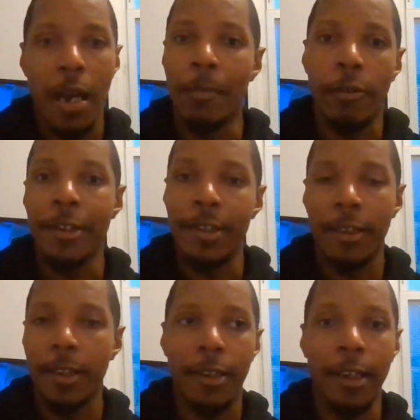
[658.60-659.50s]
I'm already
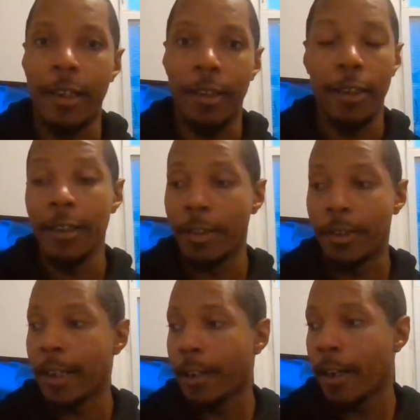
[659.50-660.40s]
sitting there thinking he's
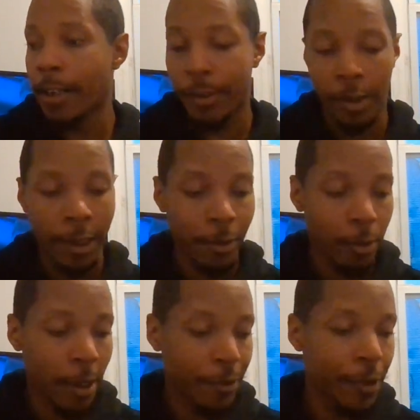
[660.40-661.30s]
just like, all right, so I
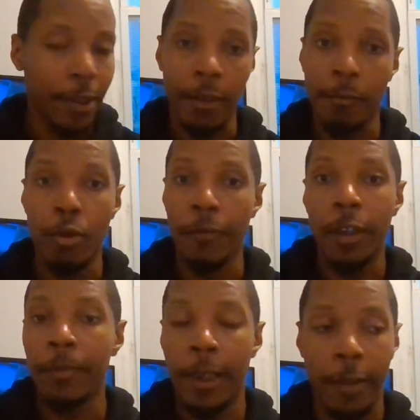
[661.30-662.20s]
guess we're gonna have to sit there and remove
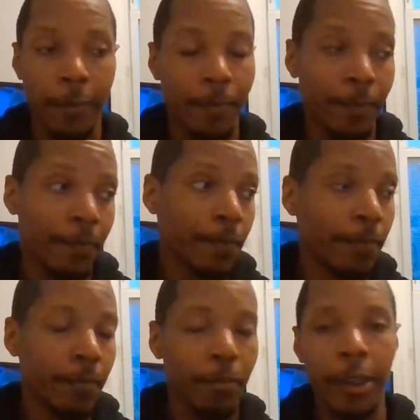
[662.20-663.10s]
him now.
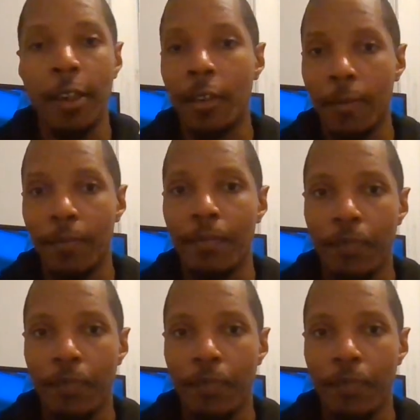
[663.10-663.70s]
But you know,